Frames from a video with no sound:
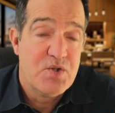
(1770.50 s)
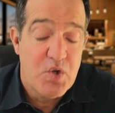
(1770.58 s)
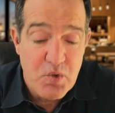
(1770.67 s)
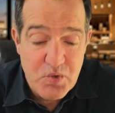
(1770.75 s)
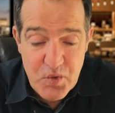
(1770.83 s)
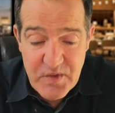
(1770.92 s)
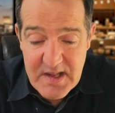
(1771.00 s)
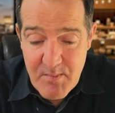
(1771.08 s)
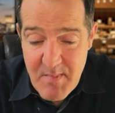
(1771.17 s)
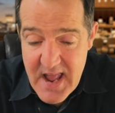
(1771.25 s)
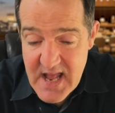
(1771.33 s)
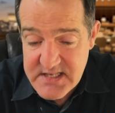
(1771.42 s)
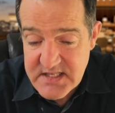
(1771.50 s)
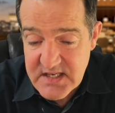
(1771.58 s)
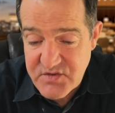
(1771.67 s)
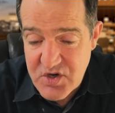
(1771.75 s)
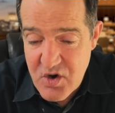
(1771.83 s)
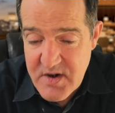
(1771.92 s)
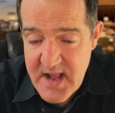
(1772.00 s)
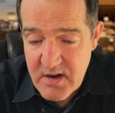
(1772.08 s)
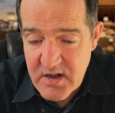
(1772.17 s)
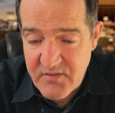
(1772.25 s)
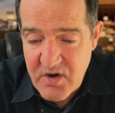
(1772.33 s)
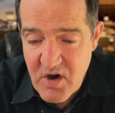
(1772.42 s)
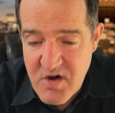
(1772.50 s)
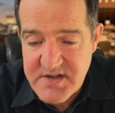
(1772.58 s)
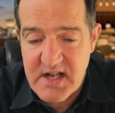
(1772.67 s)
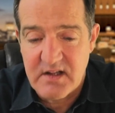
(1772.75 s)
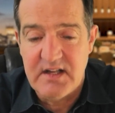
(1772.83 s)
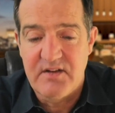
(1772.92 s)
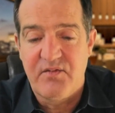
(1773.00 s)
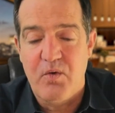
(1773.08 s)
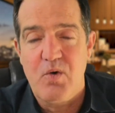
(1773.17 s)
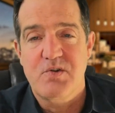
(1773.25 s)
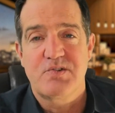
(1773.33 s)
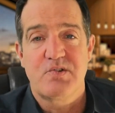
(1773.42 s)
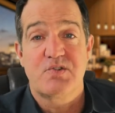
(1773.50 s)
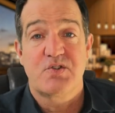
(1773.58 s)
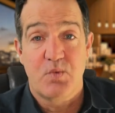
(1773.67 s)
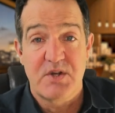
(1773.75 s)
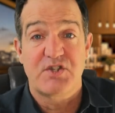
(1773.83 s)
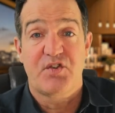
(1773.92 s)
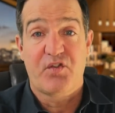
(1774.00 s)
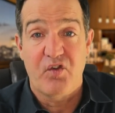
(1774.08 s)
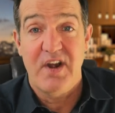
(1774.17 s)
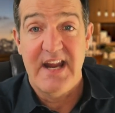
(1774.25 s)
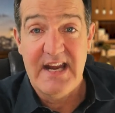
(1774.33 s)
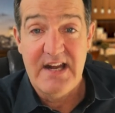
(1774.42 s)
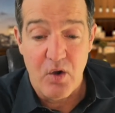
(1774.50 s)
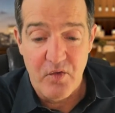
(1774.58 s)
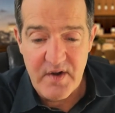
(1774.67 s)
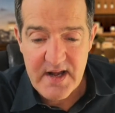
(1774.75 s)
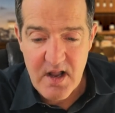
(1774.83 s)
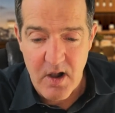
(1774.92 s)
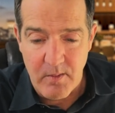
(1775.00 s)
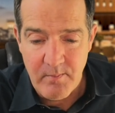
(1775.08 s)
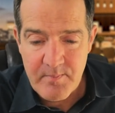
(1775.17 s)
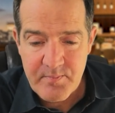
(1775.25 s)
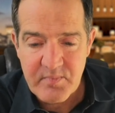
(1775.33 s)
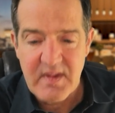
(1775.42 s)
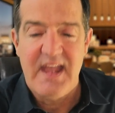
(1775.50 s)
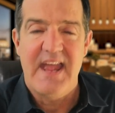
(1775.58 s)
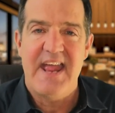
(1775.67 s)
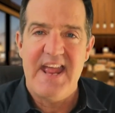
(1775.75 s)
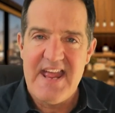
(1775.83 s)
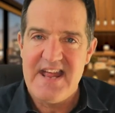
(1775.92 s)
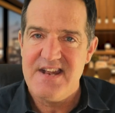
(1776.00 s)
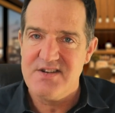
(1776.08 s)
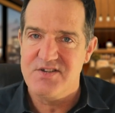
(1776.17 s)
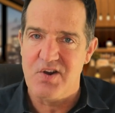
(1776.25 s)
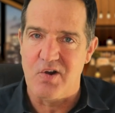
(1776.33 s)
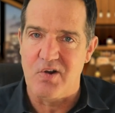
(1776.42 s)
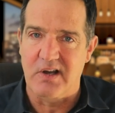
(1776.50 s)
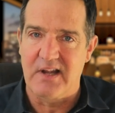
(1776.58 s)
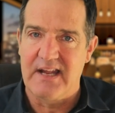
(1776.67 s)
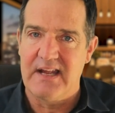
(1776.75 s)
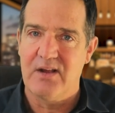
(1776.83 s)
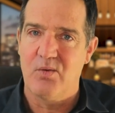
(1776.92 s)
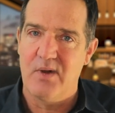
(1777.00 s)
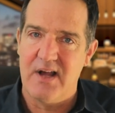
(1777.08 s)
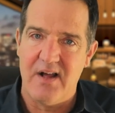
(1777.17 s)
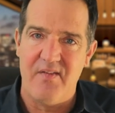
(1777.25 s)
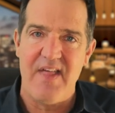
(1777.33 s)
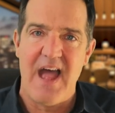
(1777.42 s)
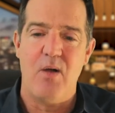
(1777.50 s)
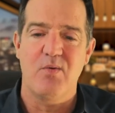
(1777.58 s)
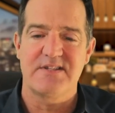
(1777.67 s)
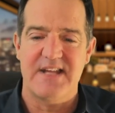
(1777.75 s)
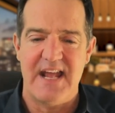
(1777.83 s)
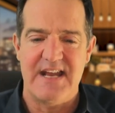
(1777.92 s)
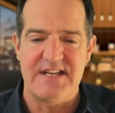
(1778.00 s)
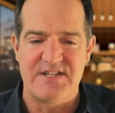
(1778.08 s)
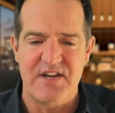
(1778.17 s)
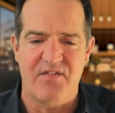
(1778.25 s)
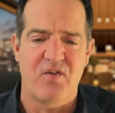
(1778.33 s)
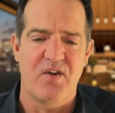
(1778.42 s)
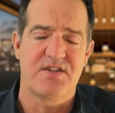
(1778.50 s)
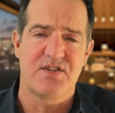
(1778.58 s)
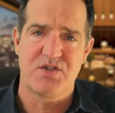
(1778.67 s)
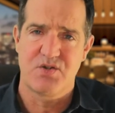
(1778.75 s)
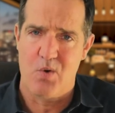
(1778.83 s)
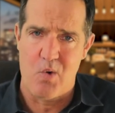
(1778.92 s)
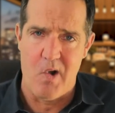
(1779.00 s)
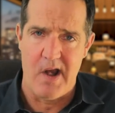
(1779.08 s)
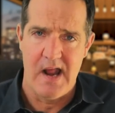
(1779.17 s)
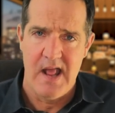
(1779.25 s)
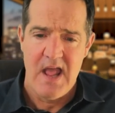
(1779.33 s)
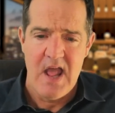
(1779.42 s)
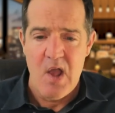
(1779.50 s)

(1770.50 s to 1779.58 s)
due to the massive turnout of cartel enforcers which freed Ovidio. Internally, well, that was a different story